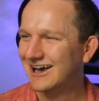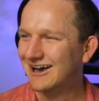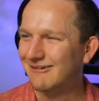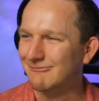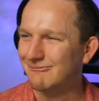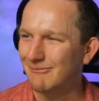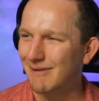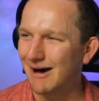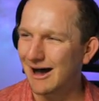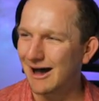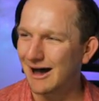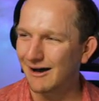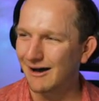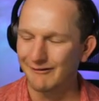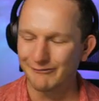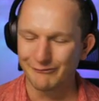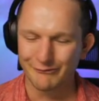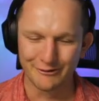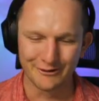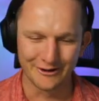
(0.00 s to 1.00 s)
My
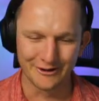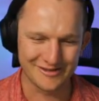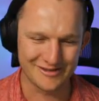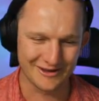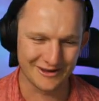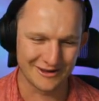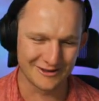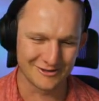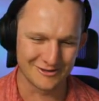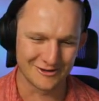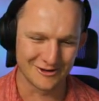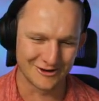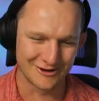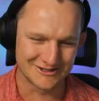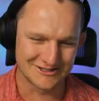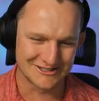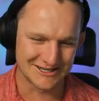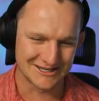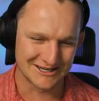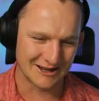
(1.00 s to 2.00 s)
voice is
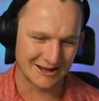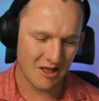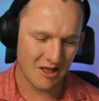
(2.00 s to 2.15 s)
hurting.